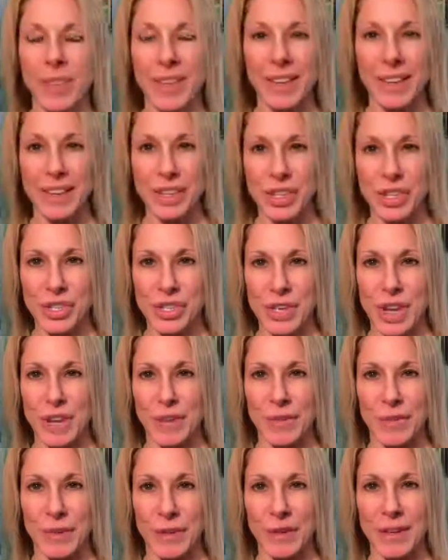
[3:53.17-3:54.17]

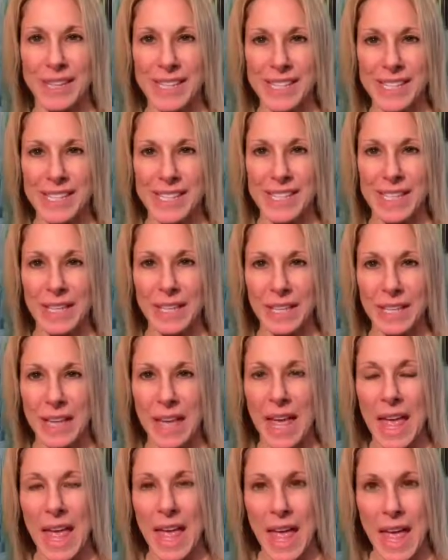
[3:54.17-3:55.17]
shaver
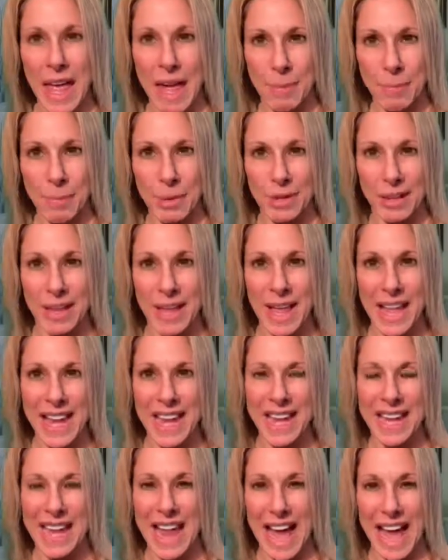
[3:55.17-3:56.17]
Silk-épil
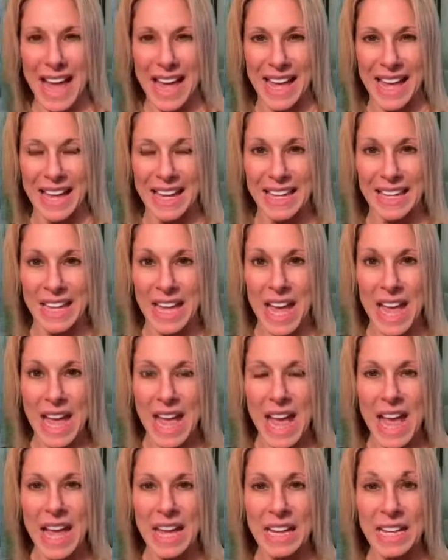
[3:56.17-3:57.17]
9.
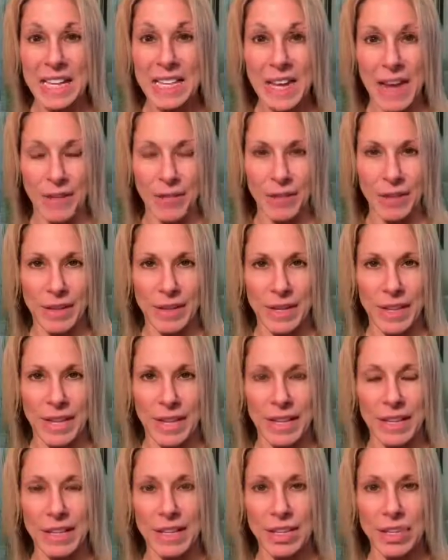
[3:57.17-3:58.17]

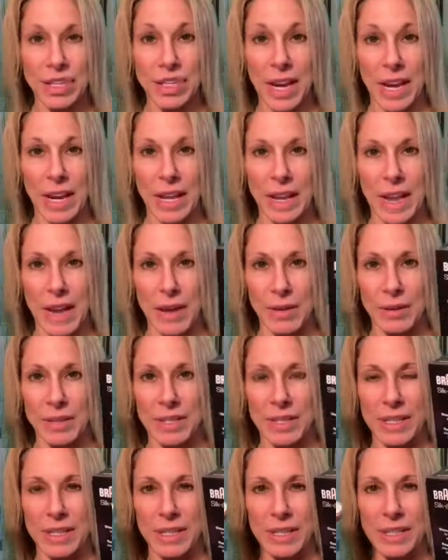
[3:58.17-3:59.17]
Definitely check it
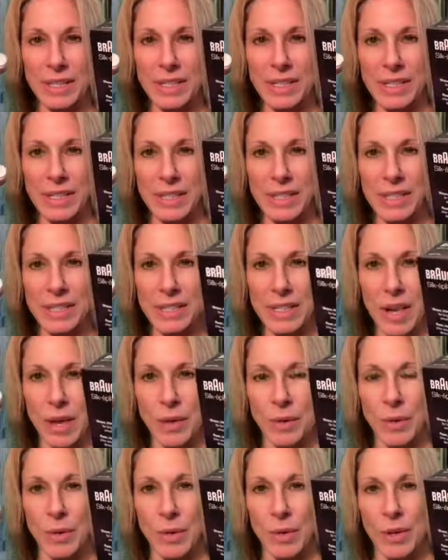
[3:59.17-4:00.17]
out. It's
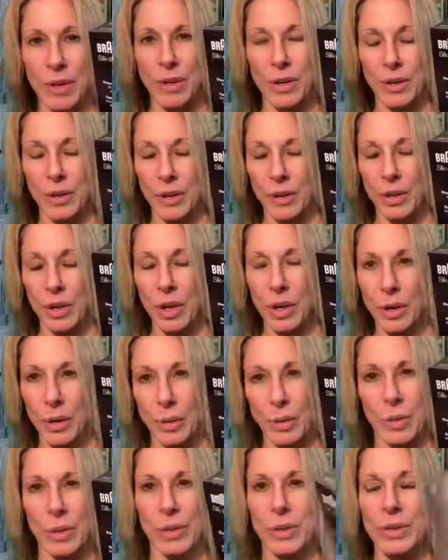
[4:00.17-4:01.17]
so
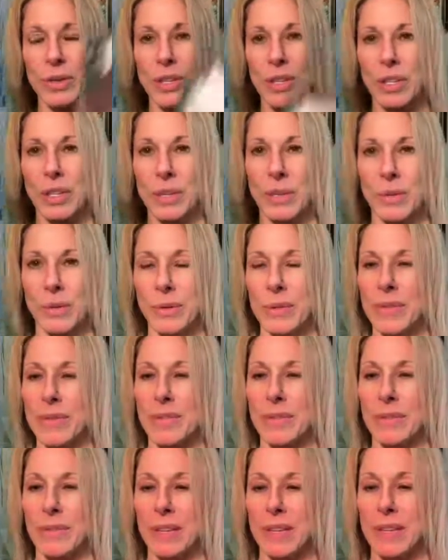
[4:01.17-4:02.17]
cool to use.
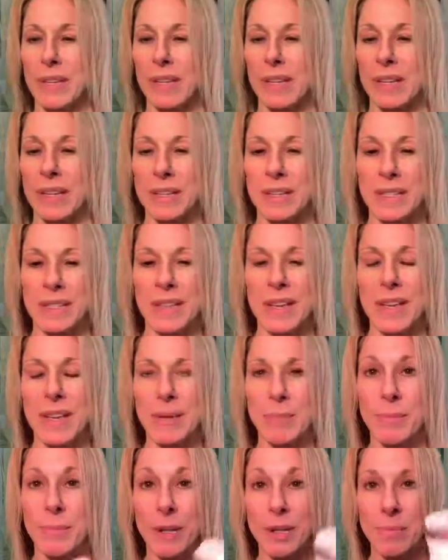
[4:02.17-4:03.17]
It really is
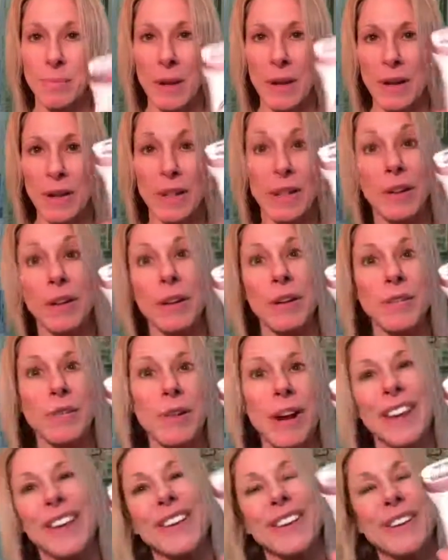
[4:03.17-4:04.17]
much better than a
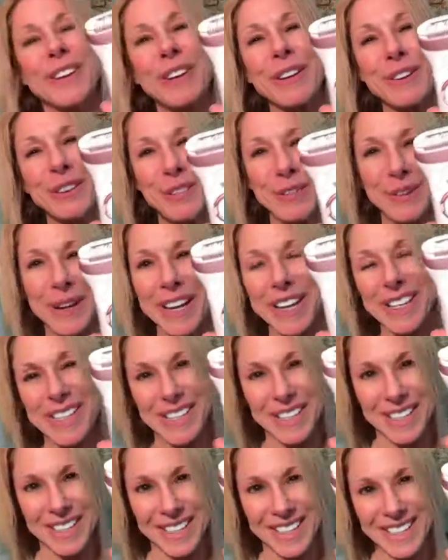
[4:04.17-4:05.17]
regular
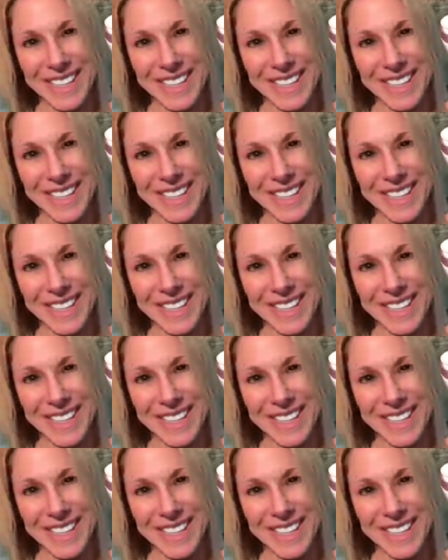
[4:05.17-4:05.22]
razor.